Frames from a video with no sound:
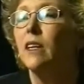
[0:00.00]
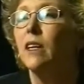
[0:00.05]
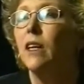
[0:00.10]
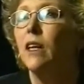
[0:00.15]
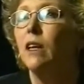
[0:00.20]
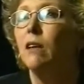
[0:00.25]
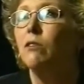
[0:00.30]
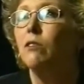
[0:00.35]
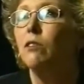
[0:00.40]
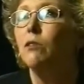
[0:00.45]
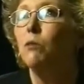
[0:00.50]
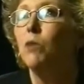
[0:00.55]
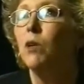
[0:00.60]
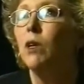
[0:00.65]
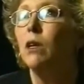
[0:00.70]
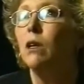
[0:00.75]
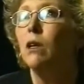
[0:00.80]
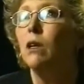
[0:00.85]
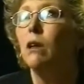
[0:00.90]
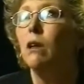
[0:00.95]
It gives
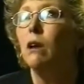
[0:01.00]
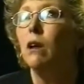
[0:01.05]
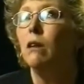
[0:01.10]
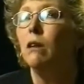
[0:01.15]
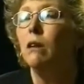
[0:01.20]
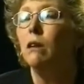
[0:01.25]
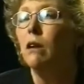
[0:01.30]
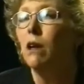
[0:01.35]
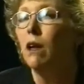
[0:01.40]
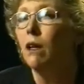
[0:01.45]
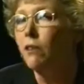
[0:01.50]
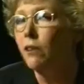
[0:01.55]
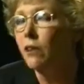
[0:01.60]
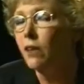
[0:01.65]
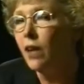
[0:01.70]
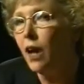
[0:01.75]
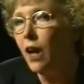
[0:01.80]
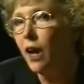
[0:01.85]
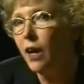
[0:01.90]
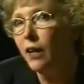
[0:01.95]
me
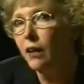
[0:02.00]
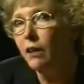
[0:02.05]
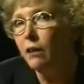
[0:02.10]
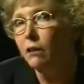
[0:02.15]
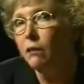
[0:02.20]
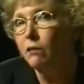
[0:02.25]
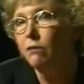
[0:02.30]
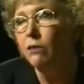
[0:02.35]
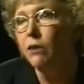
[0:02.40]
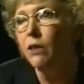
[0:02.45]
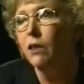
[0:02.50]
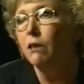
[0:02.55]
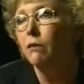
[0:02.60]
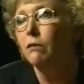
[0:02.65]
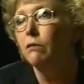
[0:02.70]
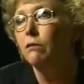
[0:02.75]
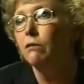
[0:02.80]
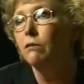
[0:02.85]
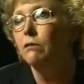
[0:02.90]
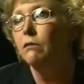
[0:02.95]
another kind
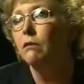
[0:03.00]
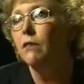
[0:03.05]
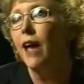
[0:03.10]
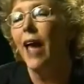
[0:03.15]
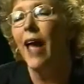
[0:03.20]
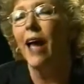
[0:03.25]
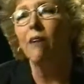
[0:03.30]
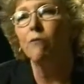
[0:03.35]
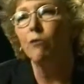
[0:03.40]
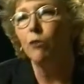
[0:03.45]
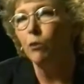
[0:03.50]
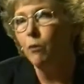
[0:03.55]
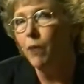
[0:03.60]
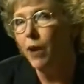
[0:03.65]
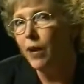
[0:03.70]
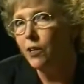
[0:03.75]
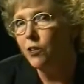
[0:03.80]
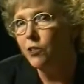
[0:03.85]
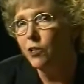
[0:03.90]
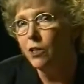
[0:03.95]
of
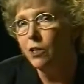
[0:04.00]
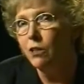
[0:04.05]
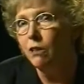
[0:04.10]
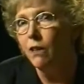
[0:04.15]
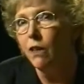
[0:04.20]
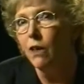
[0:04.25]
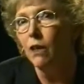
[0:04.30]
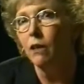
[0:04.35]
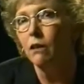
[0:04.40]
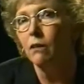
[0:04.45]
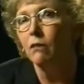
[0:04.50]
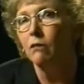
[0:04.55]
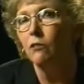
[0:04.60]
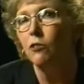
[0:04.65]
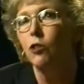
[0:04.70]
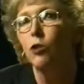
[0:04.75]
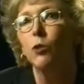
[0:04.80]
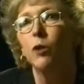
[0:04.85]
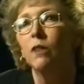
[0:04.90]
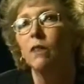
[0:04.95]
affirmation that
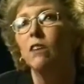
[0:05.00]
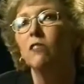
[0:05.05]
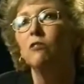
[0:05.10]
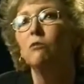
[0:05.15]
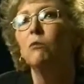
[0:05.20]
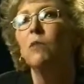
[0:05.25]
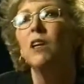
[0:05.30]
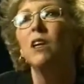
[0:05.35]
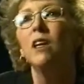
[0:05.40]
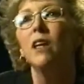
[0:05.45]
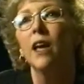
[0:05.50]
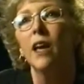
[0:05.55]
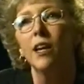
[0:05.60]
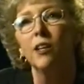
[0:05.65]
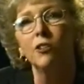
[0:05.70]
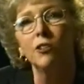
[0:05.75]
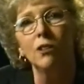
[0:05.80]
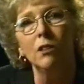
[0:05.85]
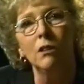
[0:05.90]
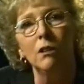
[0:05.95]
doing this
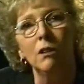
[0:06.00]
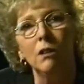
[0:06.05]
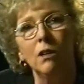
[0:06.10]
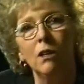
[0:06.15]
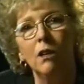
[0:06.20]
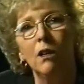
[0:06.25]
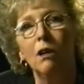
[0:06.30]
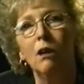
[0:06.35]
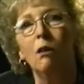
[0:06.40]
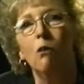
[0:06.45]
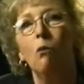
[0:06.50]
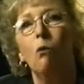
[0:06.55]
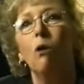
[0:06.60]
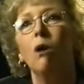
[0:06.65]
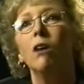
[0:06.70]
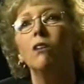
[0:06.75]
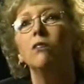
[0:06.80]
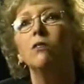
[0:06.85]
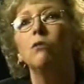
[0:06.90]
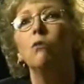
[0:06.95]
mediation
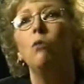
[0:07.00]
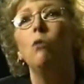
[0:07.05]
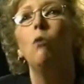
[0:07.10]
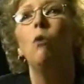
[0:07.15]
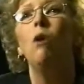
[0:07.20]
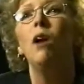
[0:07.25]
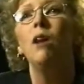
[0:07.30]
was